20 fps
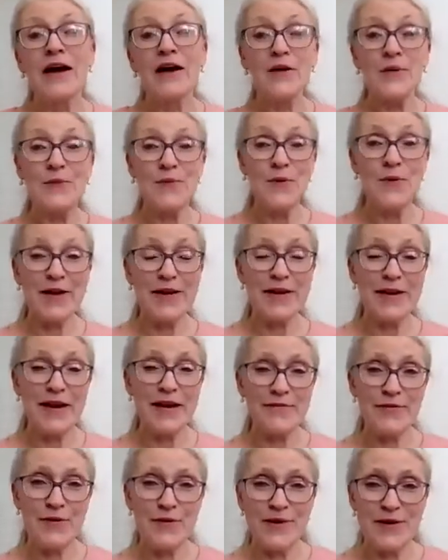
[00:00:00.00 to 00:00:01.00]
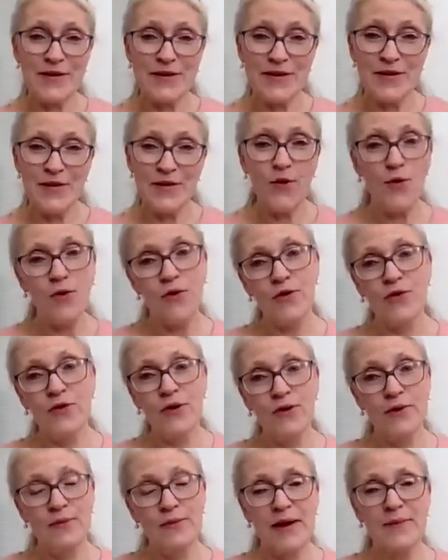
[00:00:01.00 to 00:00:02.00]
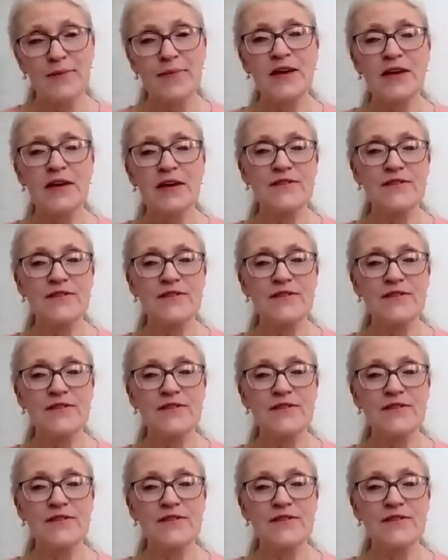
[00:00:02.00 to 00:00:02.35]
Good morning, everyone. Although it might be